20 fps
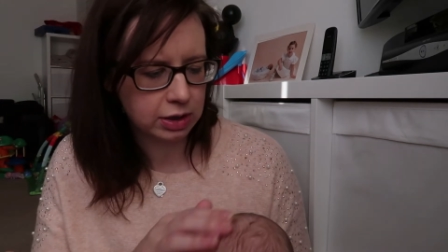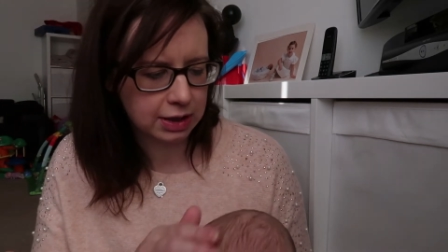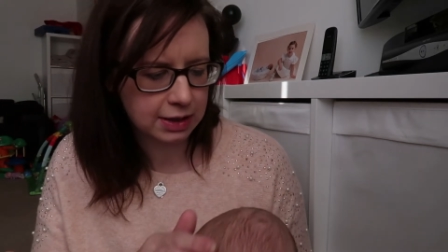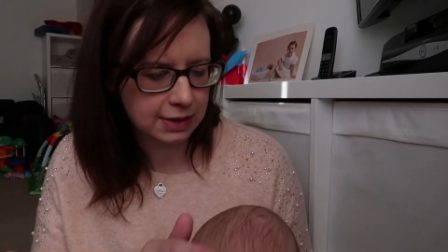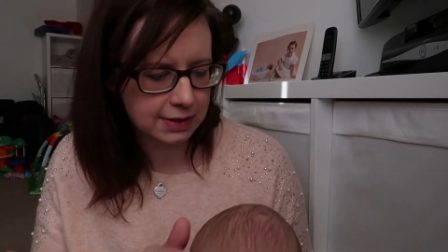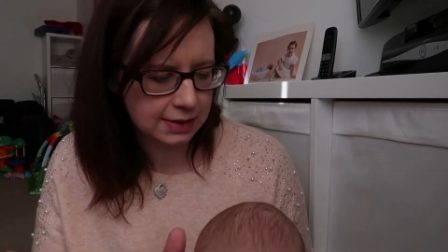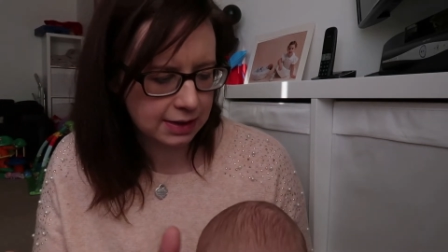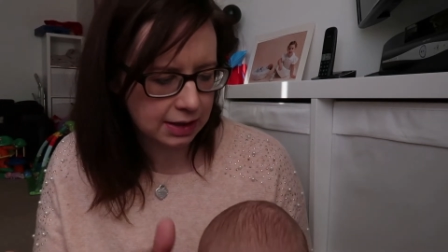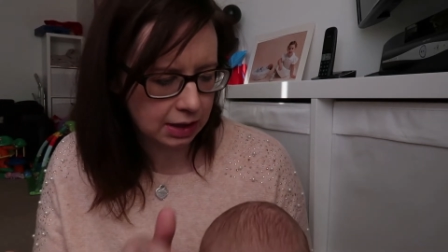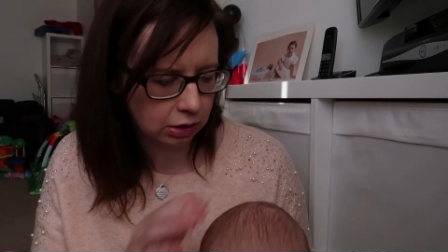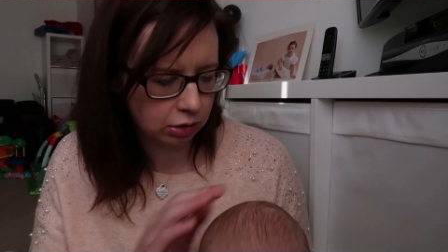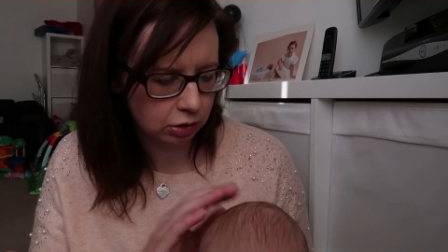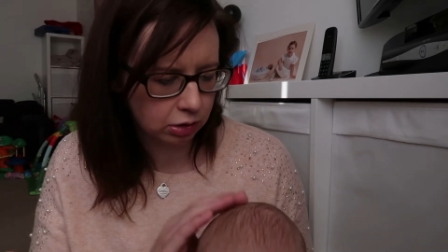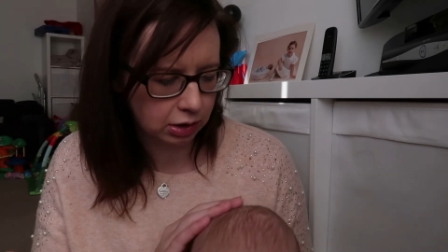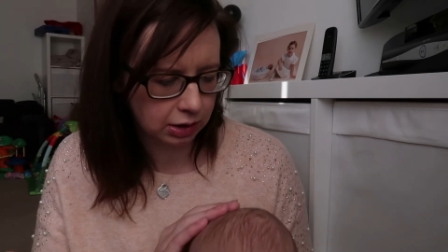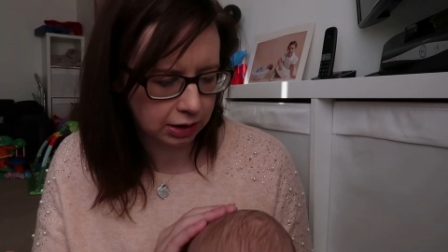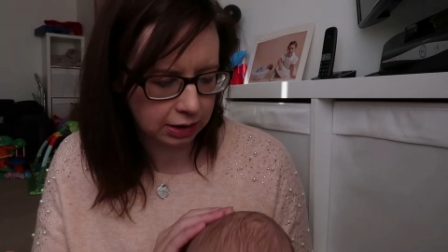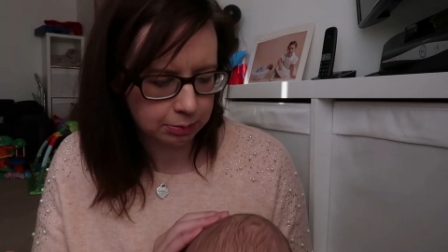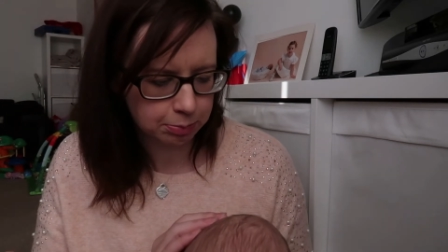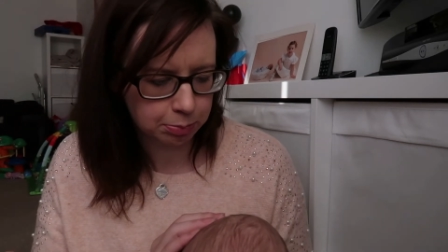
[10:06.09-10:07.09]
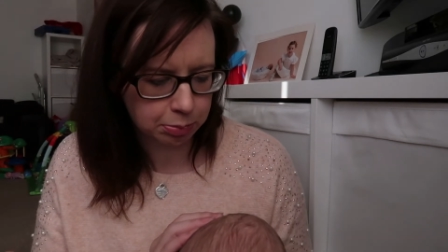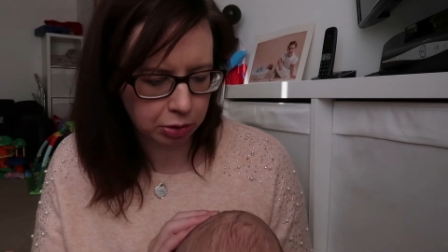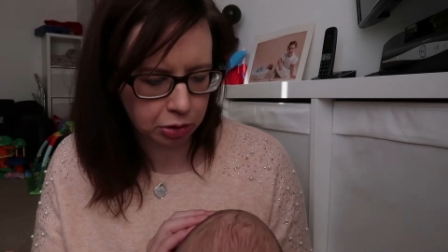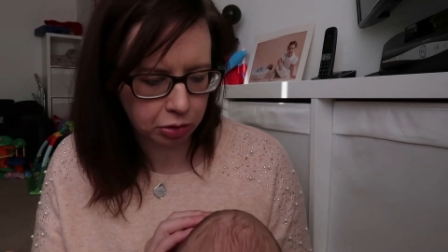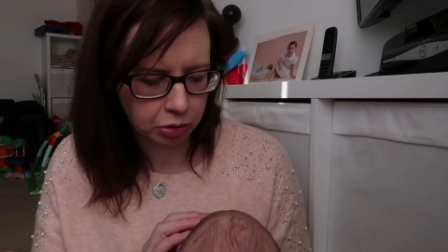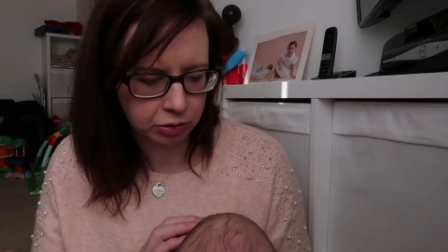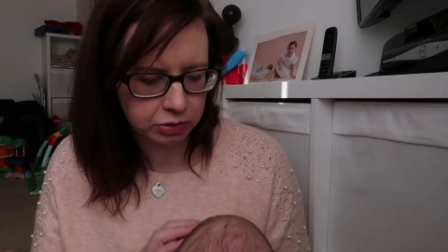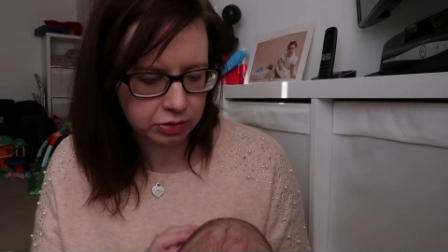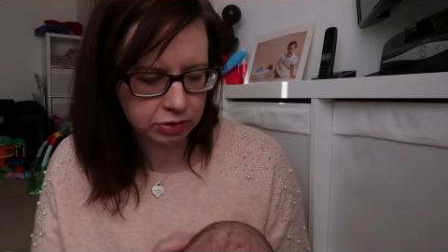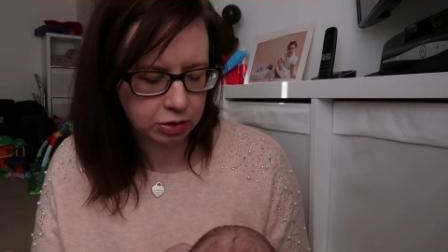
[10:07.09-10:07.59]
You can see a lot of like
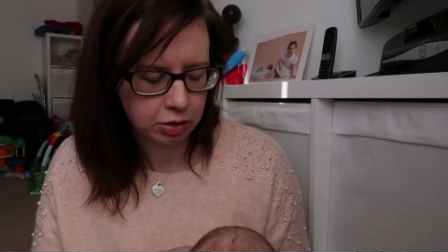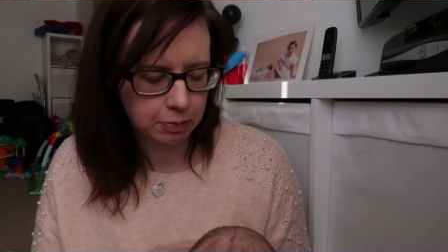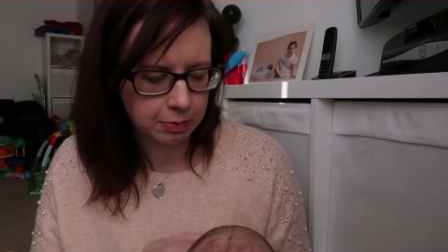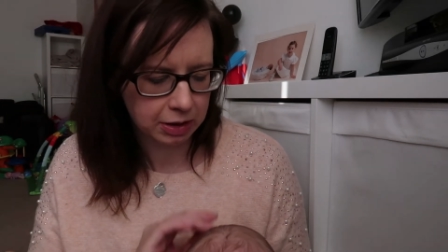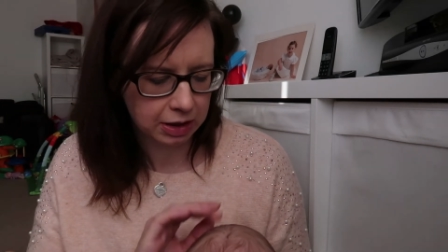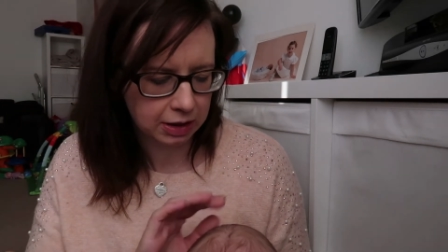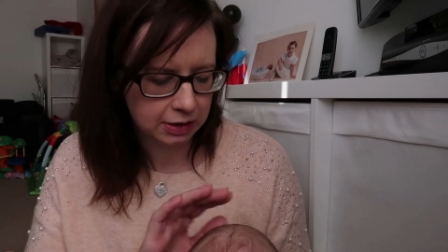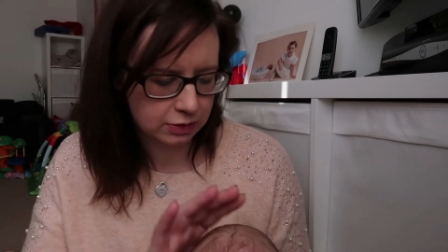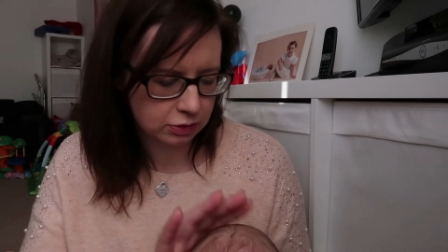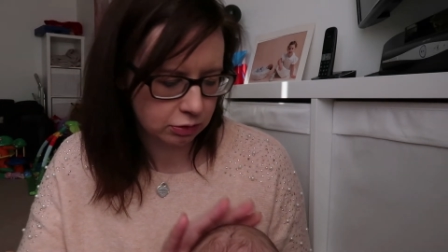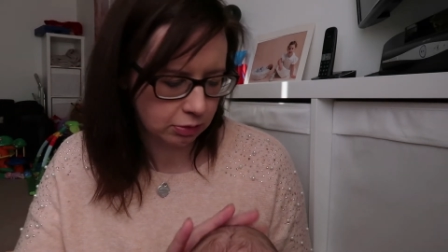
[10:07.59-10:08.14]
blonde coming in,